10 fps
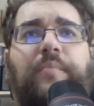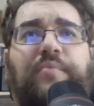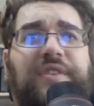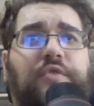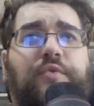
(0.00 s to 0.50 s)

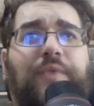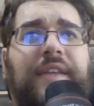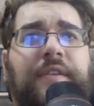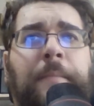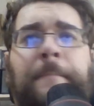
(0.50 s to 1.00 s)
put it
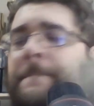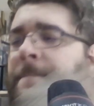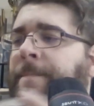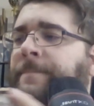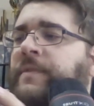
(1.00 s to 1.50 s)
together.
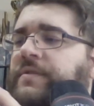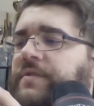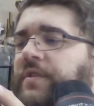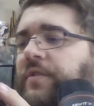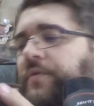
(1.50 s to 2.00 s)

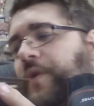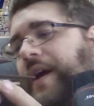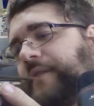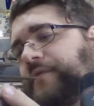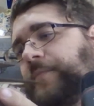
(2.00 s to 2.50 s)
So you
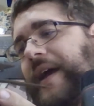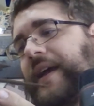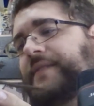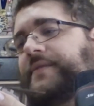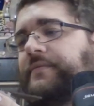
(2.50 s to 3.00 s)
have the
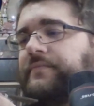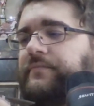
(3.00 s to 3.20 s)
base,